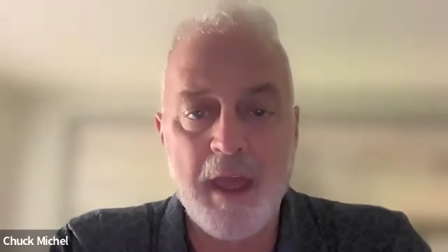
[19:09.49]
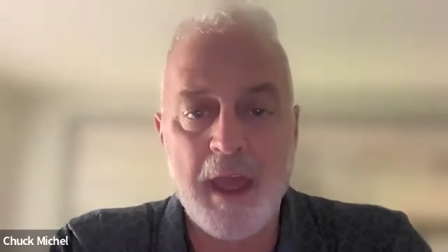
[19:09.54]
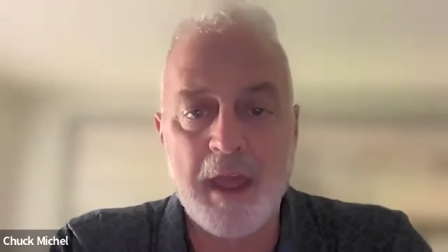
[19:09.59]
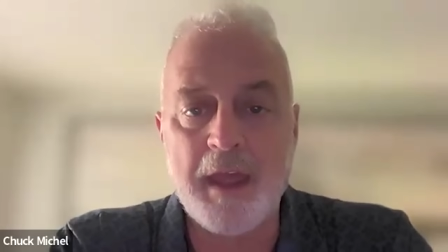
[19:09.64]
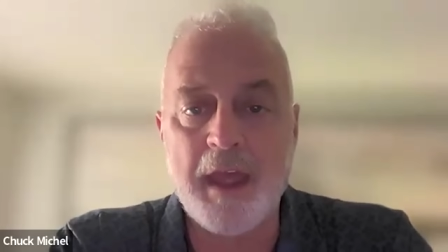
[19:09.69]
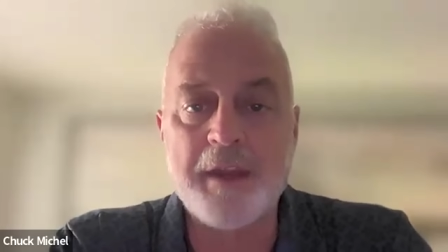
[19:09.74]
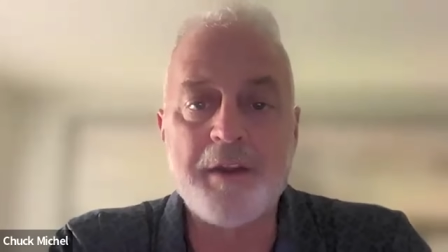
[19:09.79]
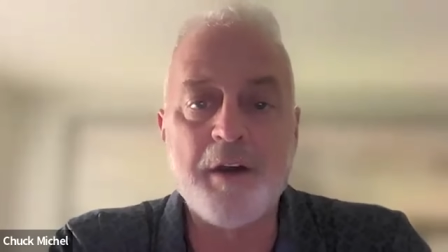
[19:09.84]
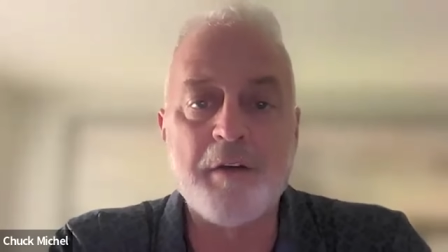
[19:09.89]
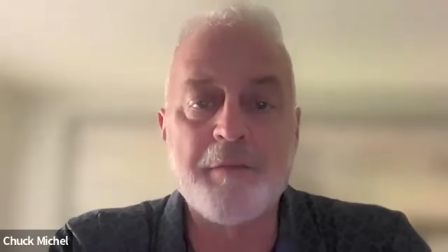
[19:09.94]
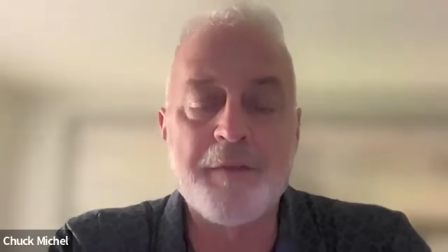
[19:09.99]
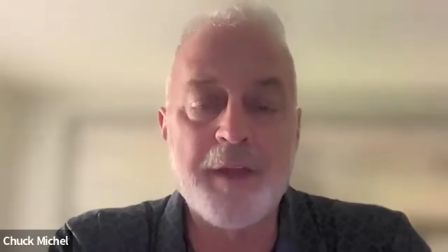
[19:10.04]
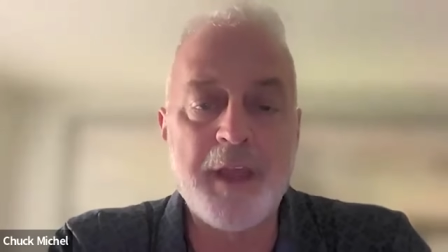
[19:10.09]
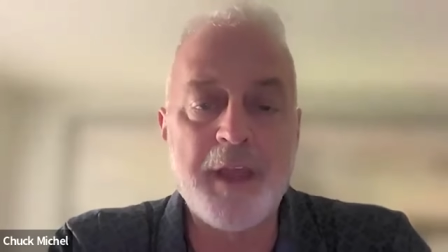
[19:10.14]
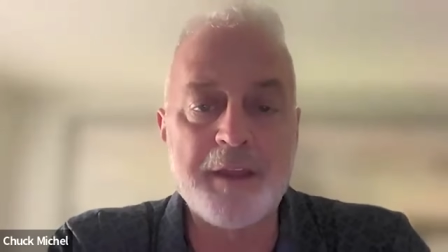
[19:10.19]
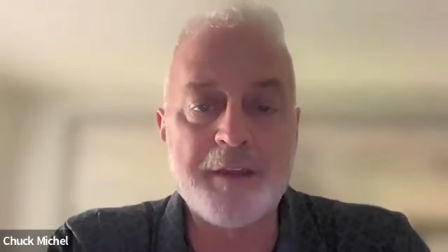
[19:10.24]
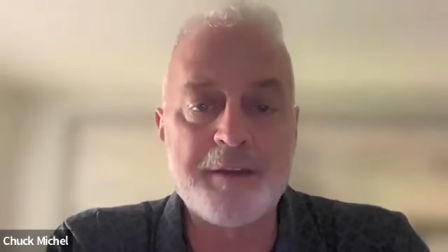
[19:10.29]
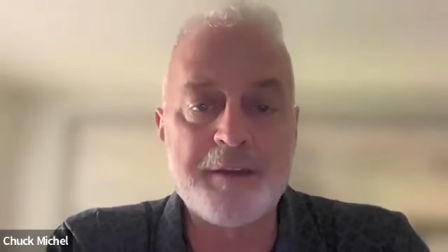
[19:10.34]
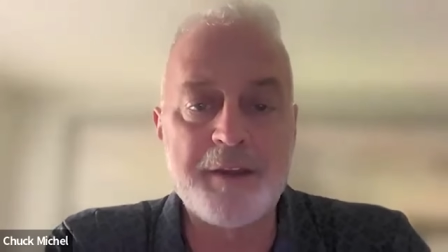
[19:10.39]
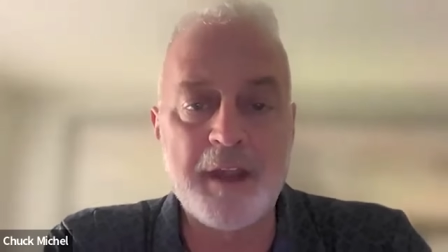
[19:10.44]
And, and, don't
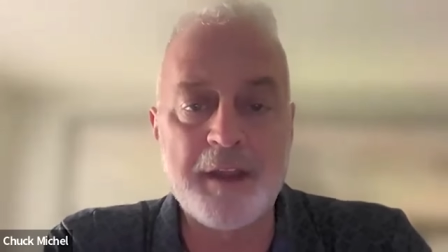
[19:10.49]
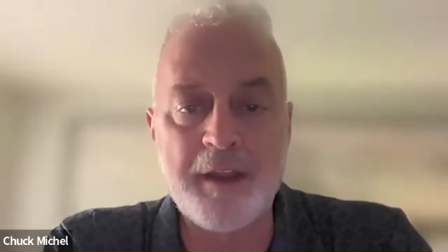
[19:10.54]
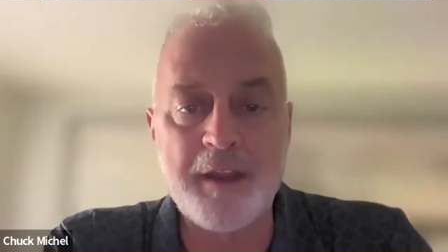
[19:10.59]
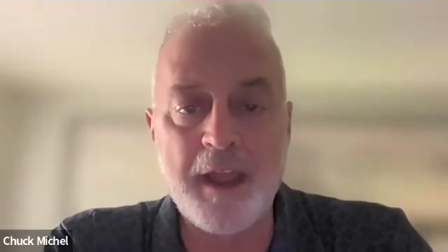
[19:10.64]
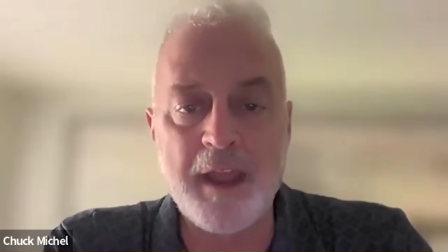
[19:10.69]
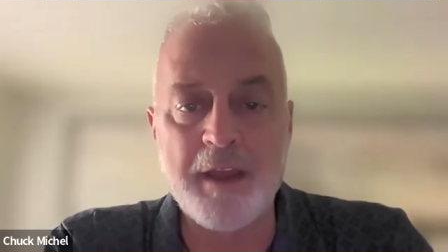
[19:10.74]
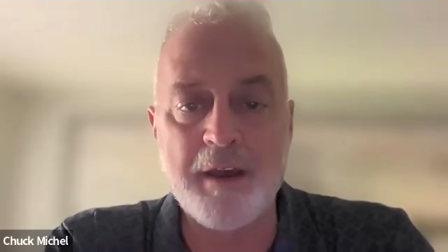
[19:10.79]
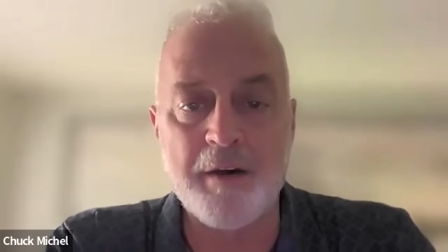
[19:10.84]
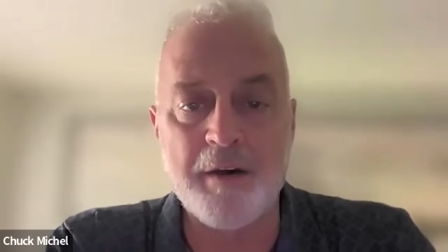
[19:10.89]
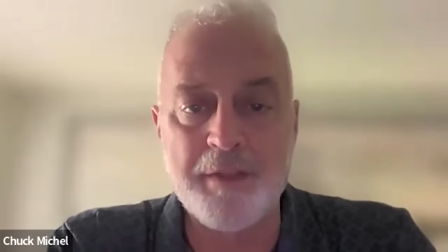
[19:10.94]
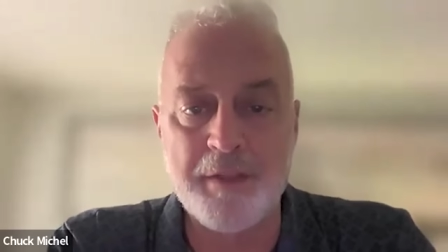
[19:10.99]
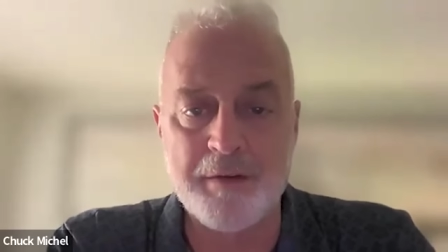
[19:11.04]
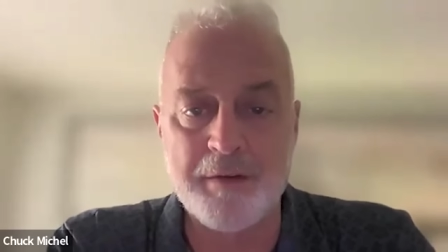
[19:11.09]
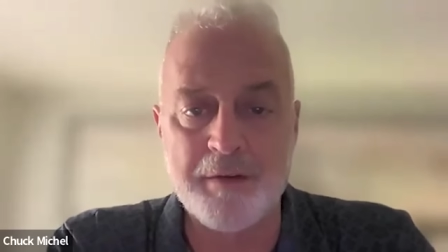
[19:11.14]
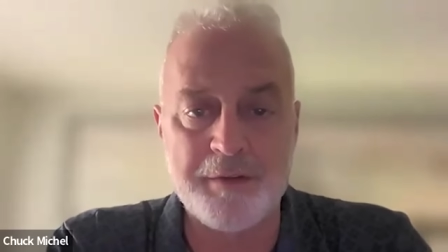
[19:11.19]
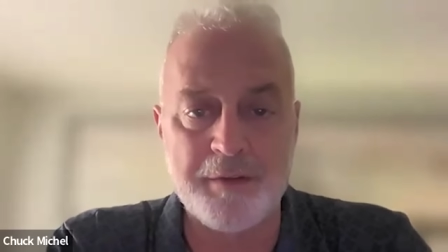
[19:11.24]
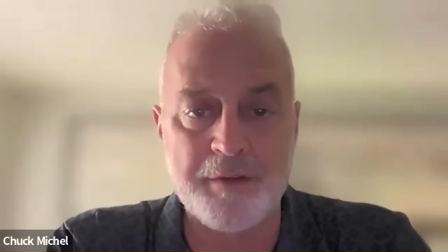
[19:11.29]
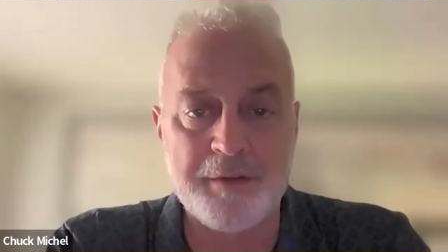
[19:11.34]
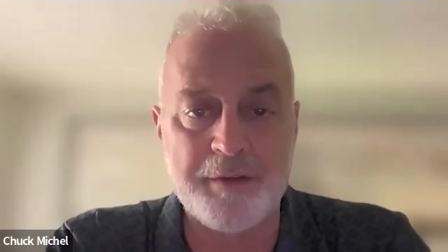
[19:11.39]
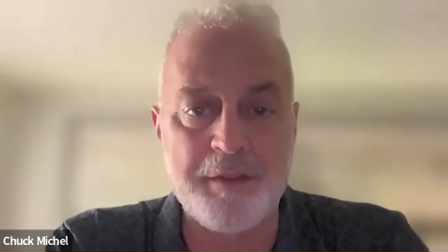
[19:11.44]
forget, in San Diego,
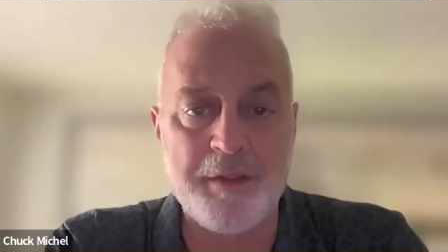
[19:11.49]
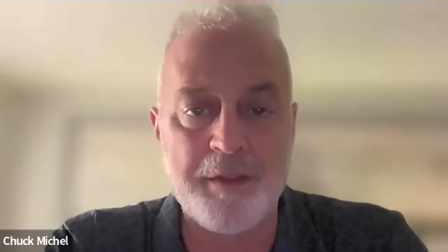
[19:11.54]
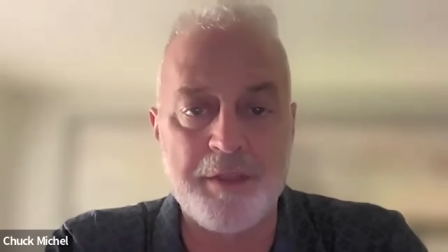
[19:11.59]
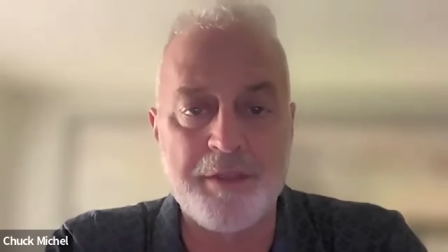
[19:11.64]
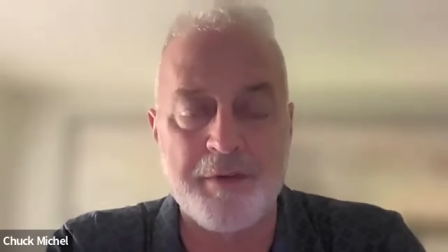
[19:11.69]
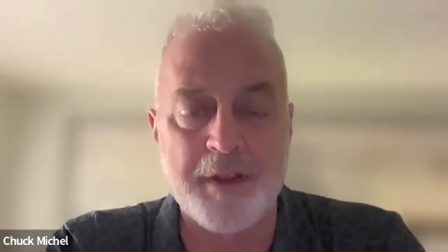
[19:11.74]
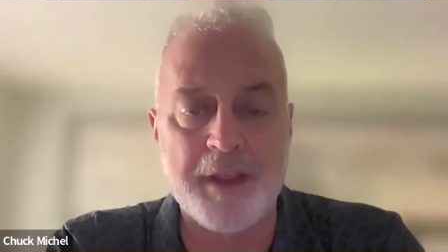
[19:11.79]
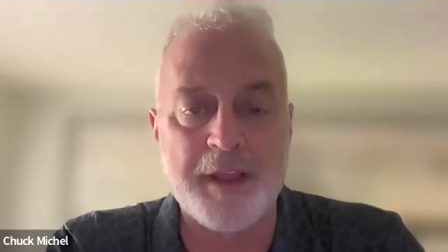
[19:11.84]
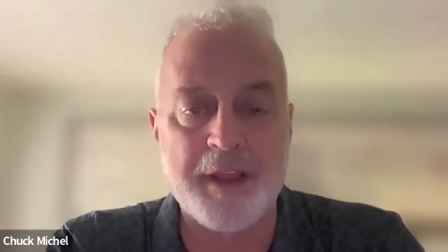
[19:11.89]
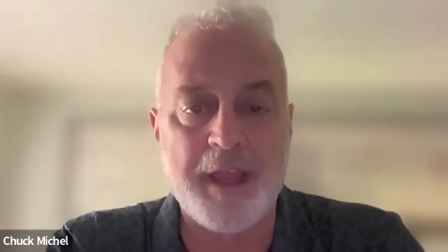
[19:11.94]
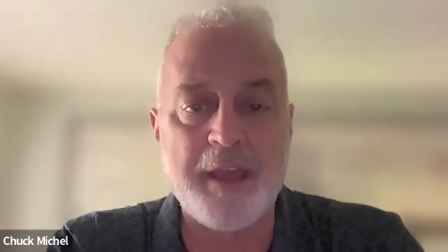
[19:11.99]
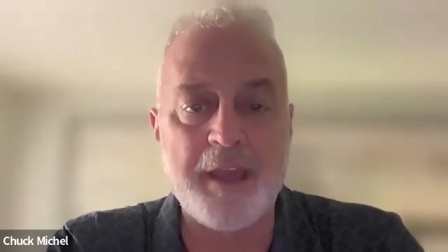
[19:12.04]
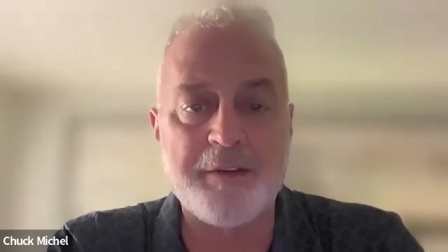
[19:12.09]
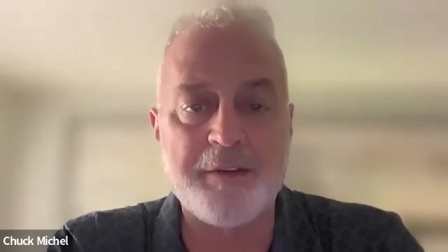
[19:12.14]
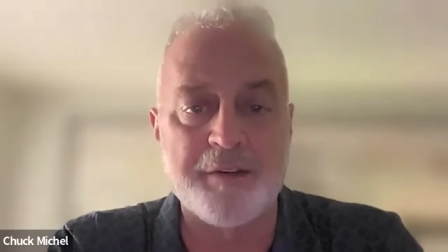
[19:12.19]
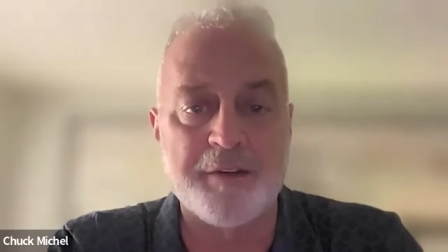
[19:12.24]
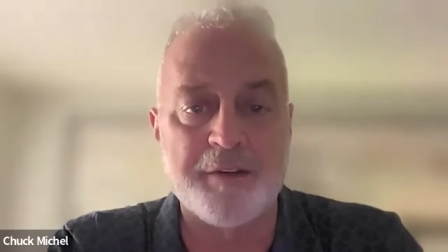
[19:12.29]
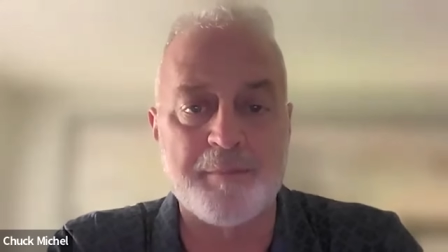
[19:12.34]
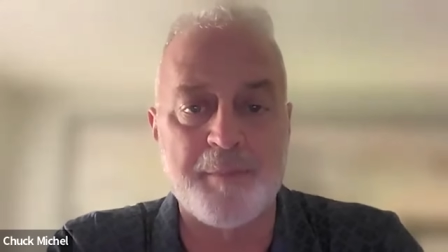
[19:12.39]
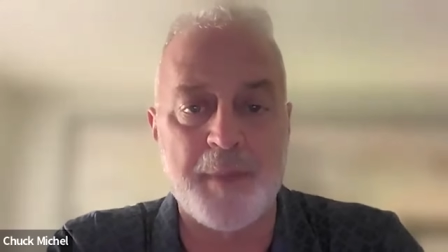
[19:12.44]
there's those other three
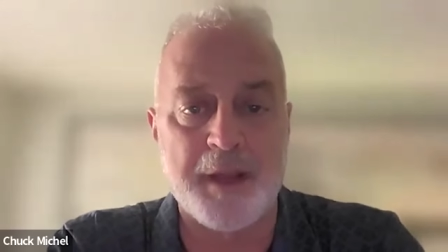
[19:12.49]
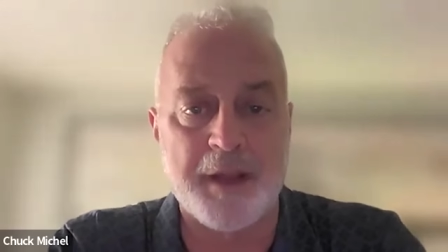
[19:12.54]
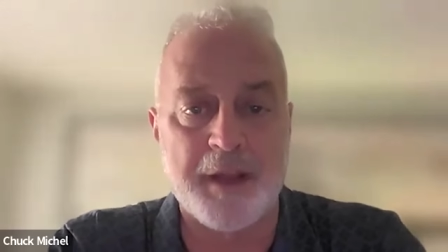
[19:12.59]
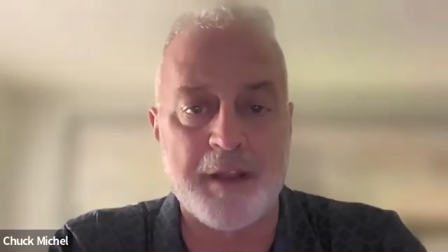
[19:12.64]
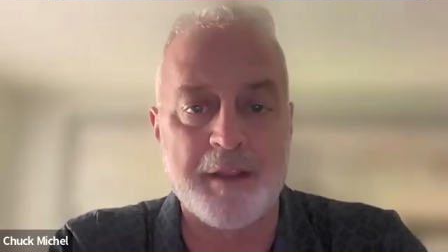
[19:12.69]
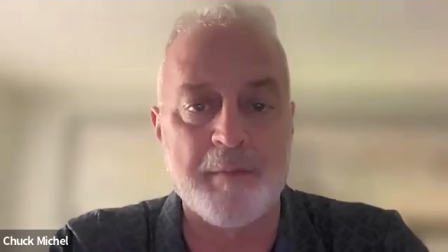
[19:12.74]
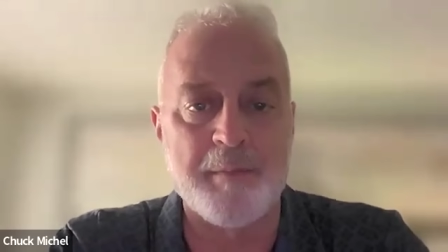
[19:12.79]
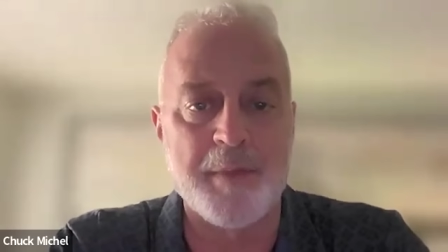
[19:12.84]
cases pending: